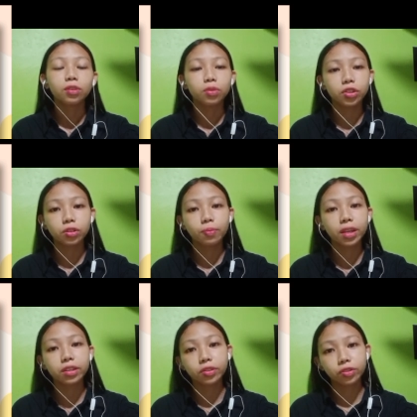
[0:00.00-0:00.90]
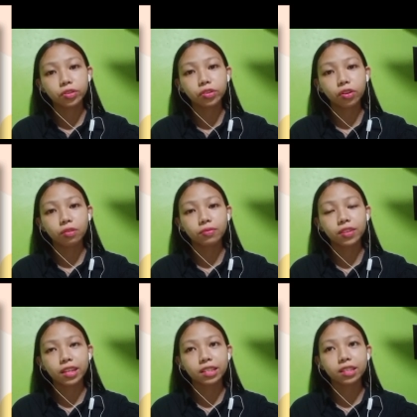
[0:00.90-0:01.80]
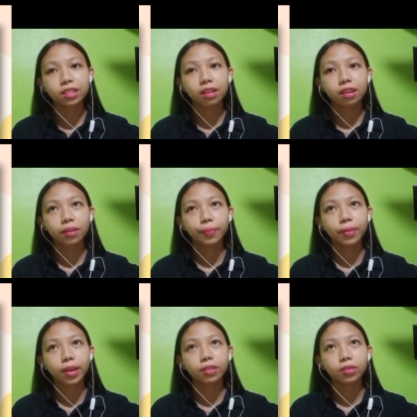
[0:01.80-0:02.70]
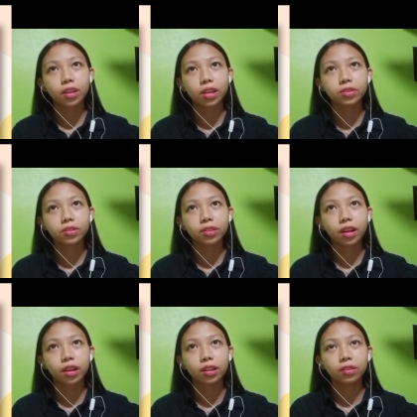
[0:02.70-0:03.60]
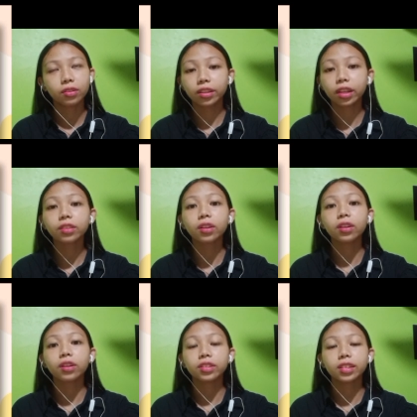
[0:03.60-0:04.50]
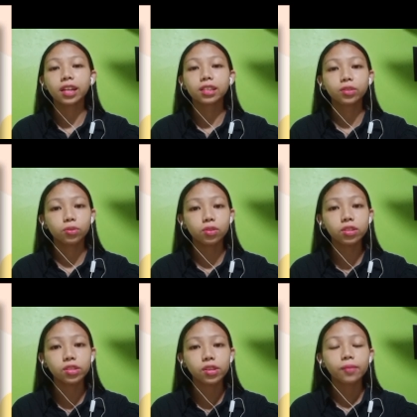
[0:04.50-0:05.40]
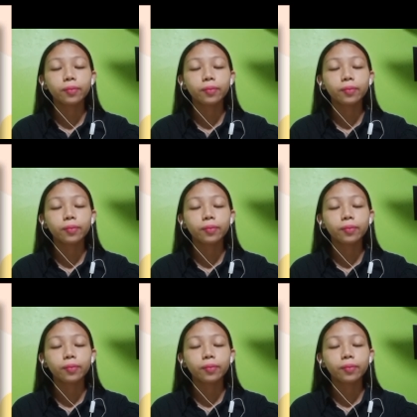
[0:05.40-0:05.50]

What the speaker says: we should make use of these educational or technological tools